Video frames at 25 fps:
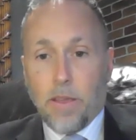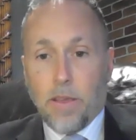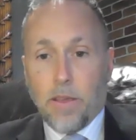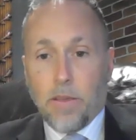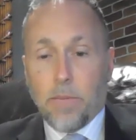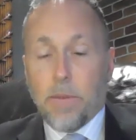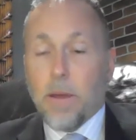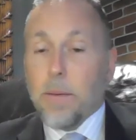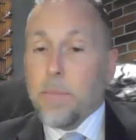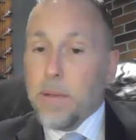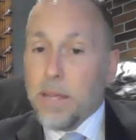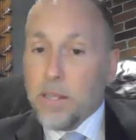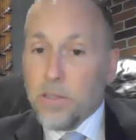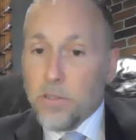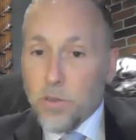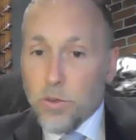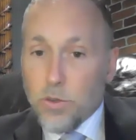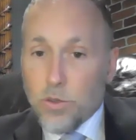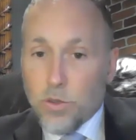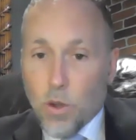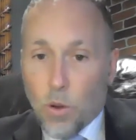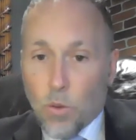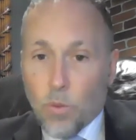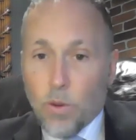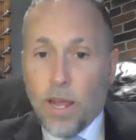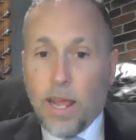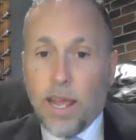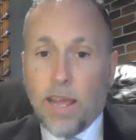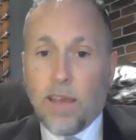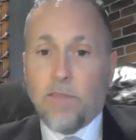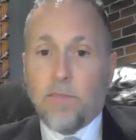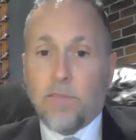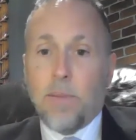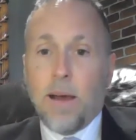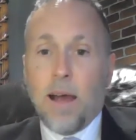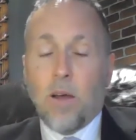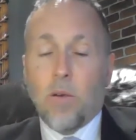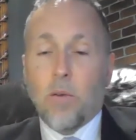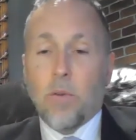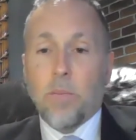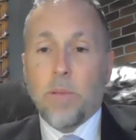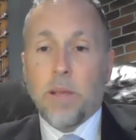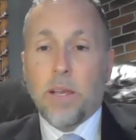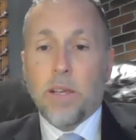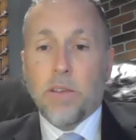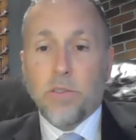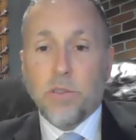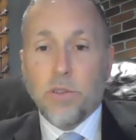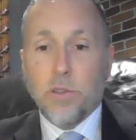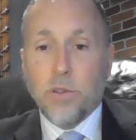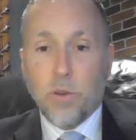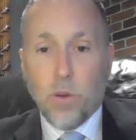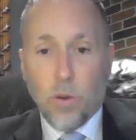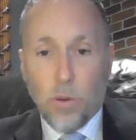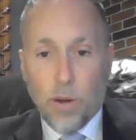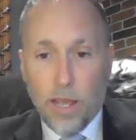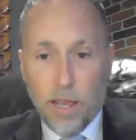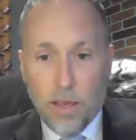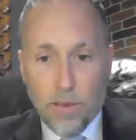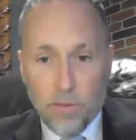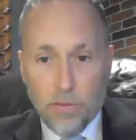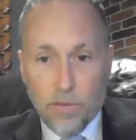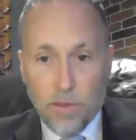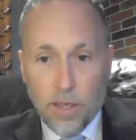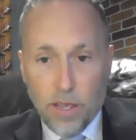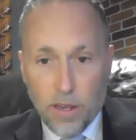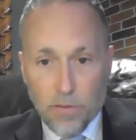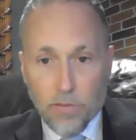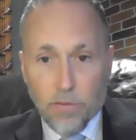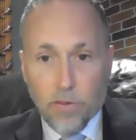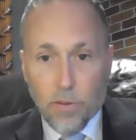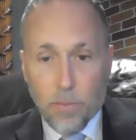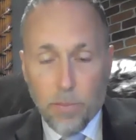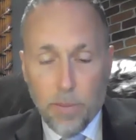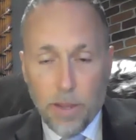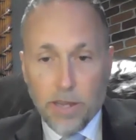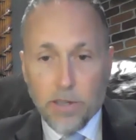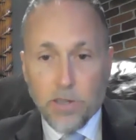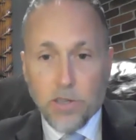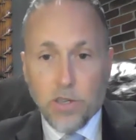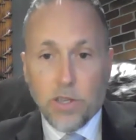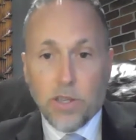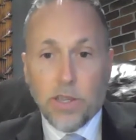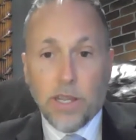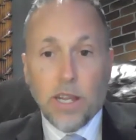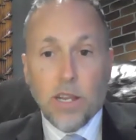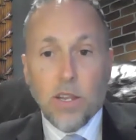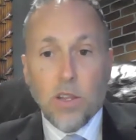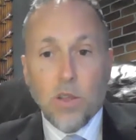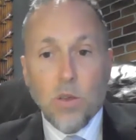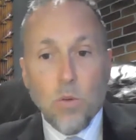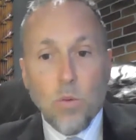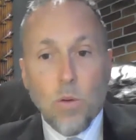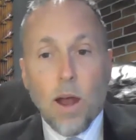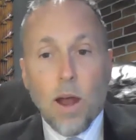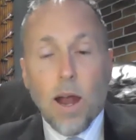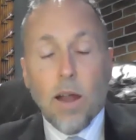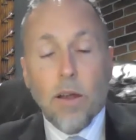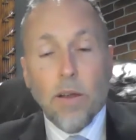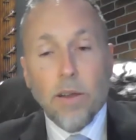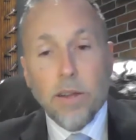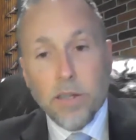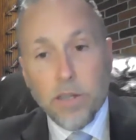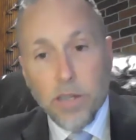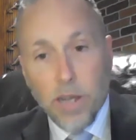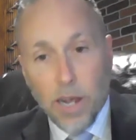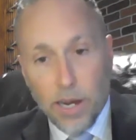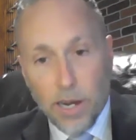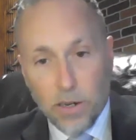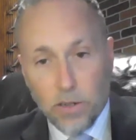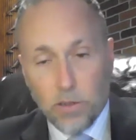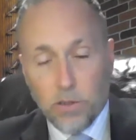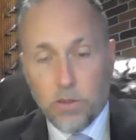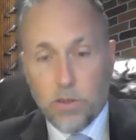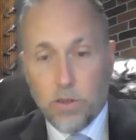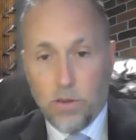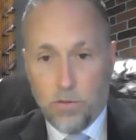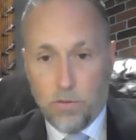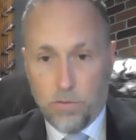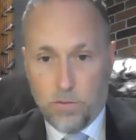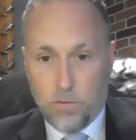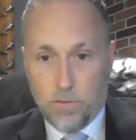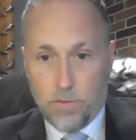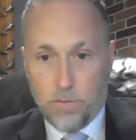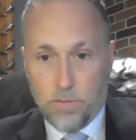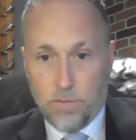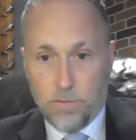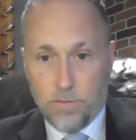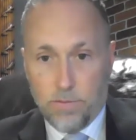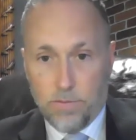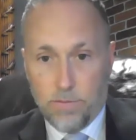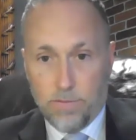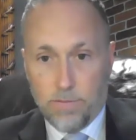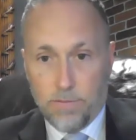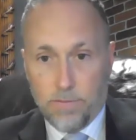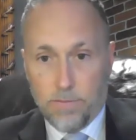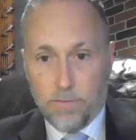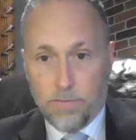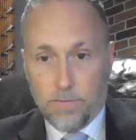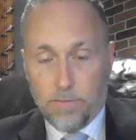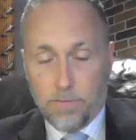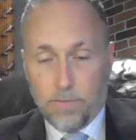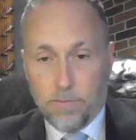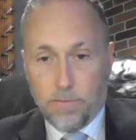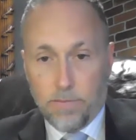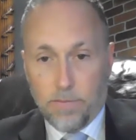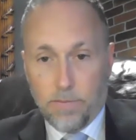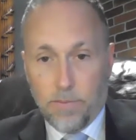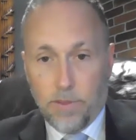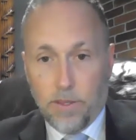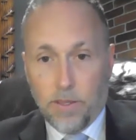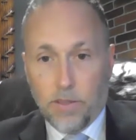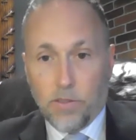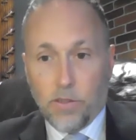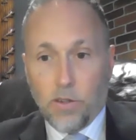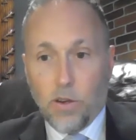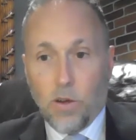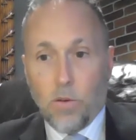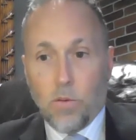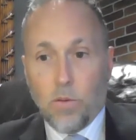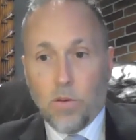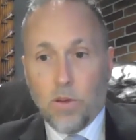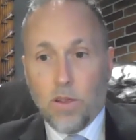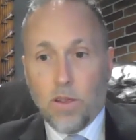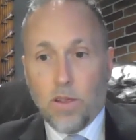That means you don't have power because you don't have information that you are entitled to. So